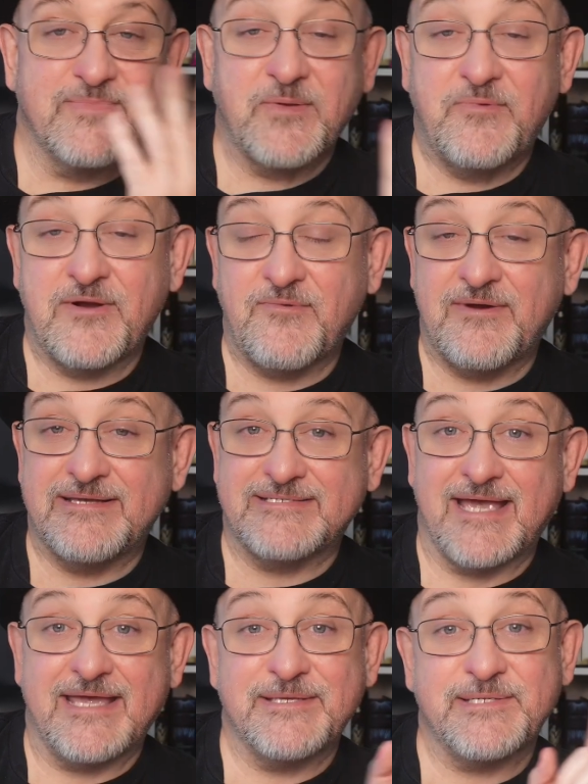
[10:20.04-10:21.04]
Where was
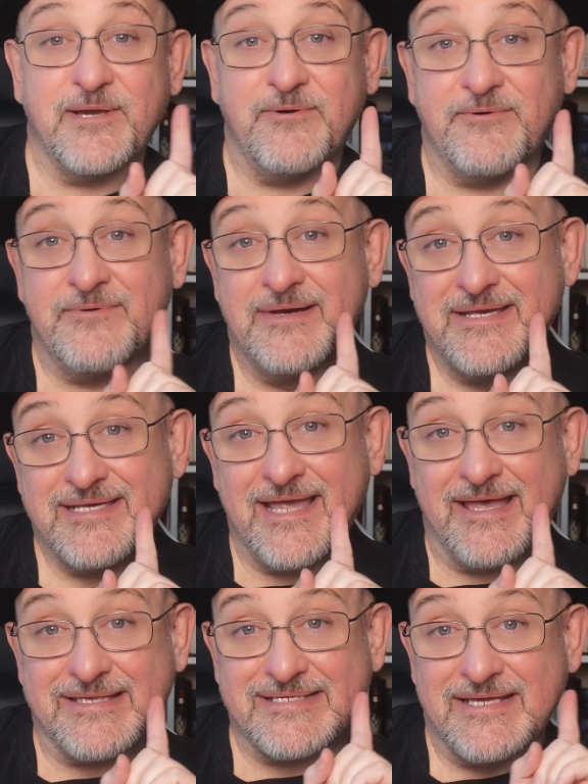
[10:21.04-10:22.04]
I? So,
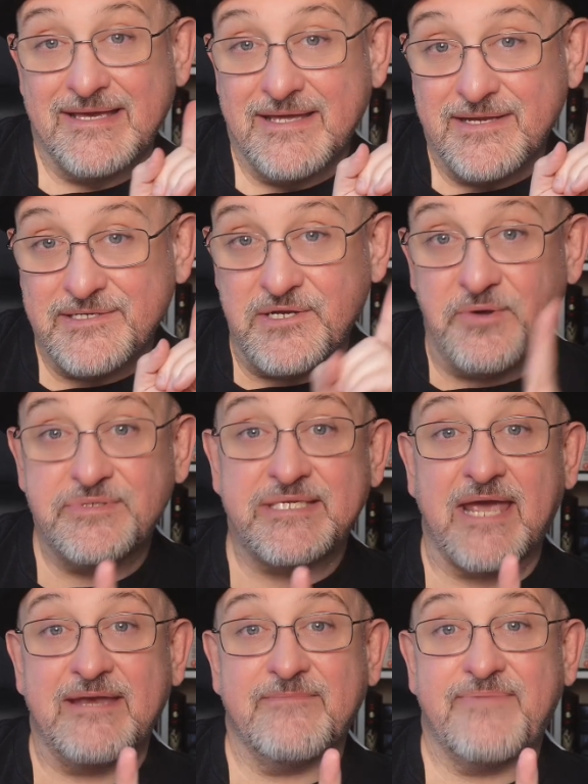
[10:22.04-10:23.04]
yes, no
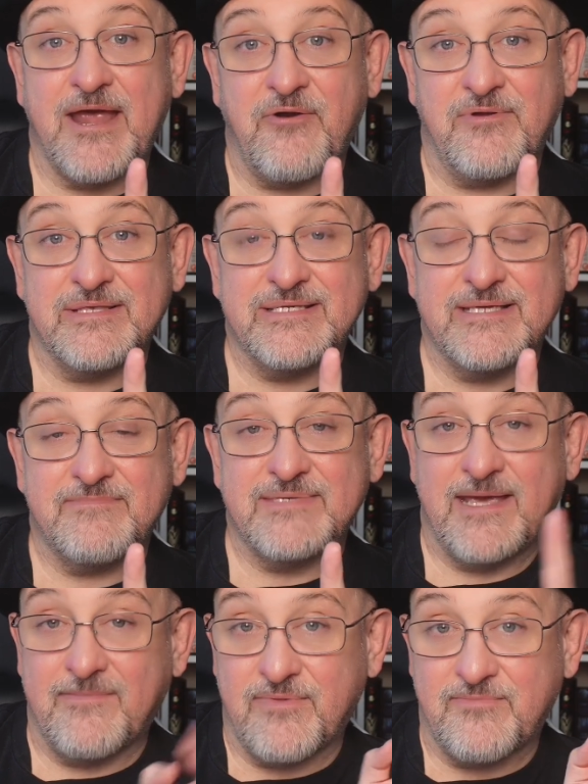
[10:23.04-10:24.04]
Steinem Power in
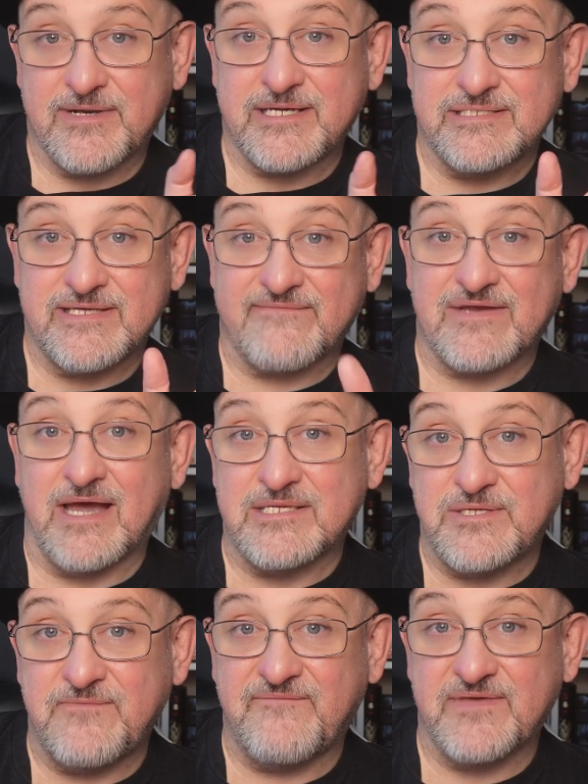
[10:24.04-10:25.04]
September because I've got
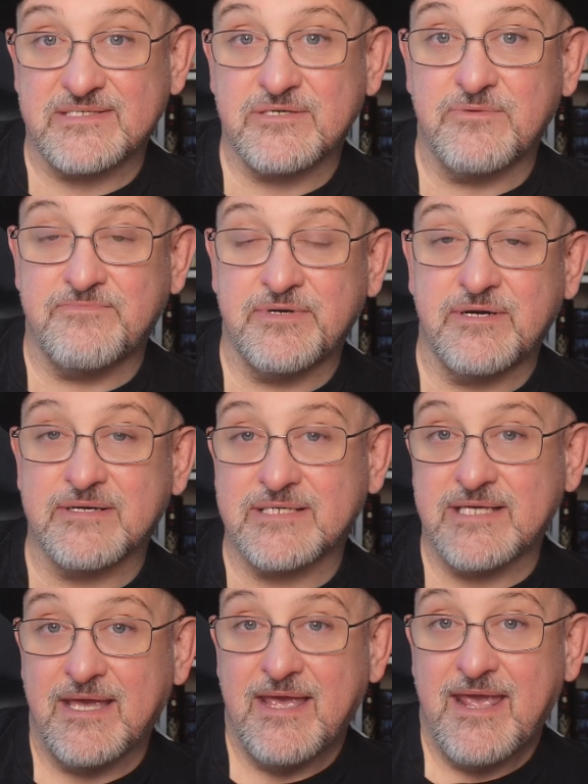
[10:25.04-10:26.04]
two physical books,